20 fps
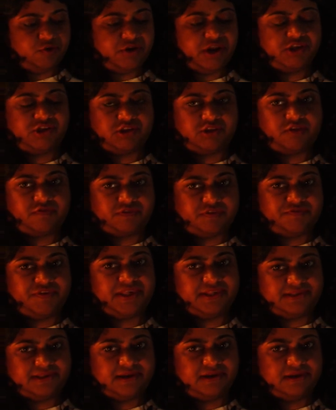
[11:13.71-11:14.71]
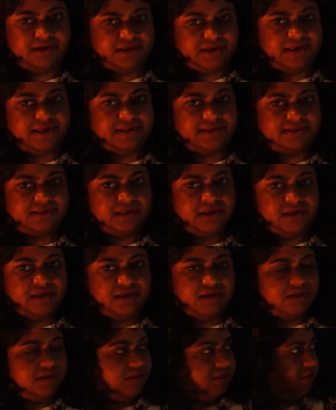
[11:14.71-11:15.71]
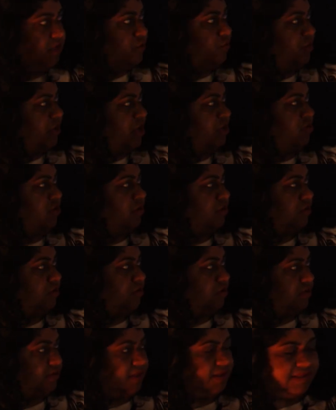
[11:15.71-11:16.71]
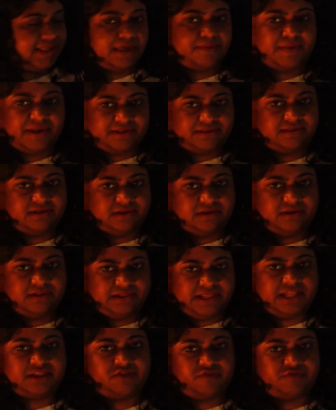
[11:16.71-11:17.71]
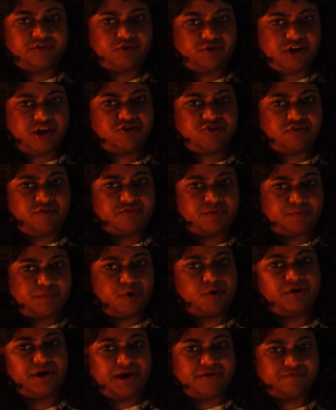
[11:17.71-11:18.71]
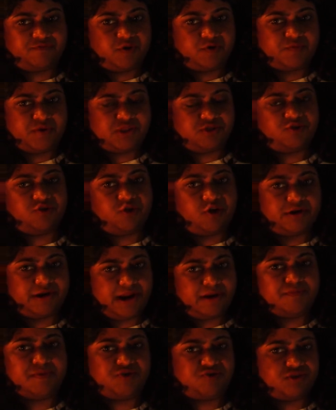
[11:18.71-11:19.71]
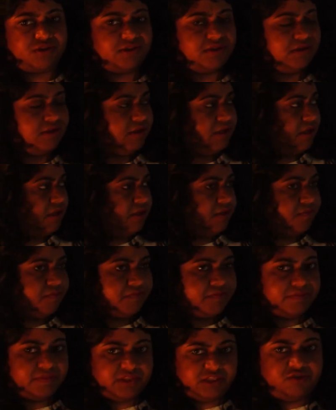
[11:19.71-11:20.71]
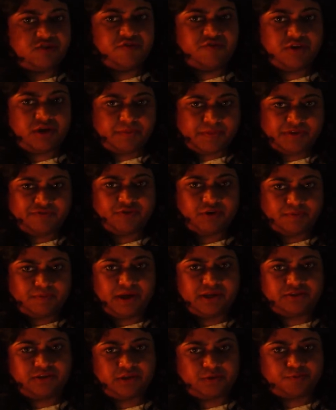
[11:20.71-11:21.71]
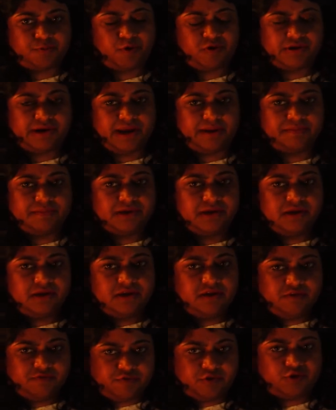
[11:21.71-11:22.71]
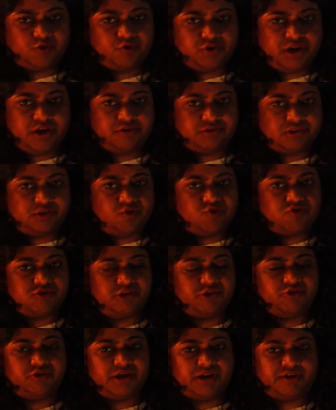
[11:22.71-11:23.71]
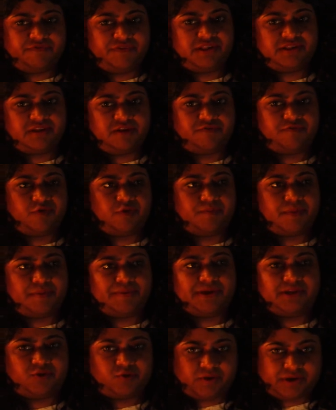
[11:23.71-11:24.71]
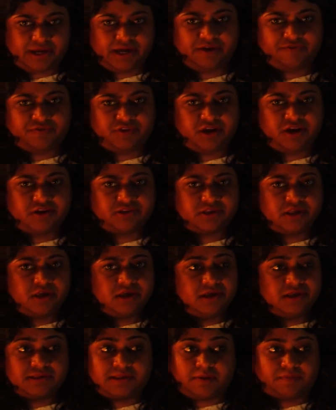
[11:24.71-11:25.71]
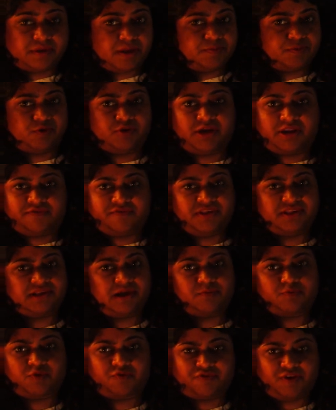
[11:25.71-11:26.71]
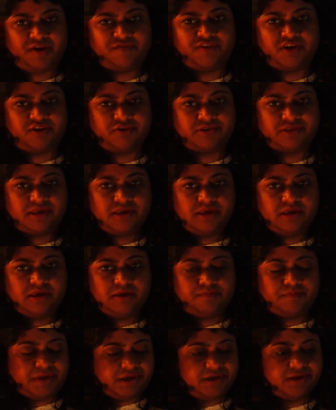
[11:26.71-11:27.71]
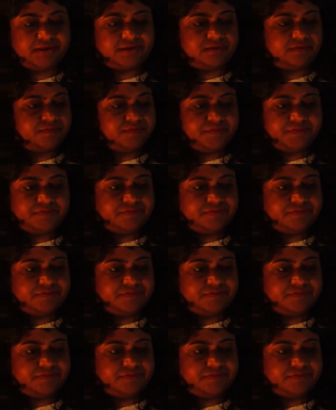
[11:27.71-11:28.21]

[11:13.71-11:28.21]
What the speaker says: duration of the visa is the duration, the same as the length of the duration of the program for which you got admission. So if you're coming for a master's program for 2 years, usually you get a visa for maybe 2.5 years. Sometimes you get a visa up to 5 years, because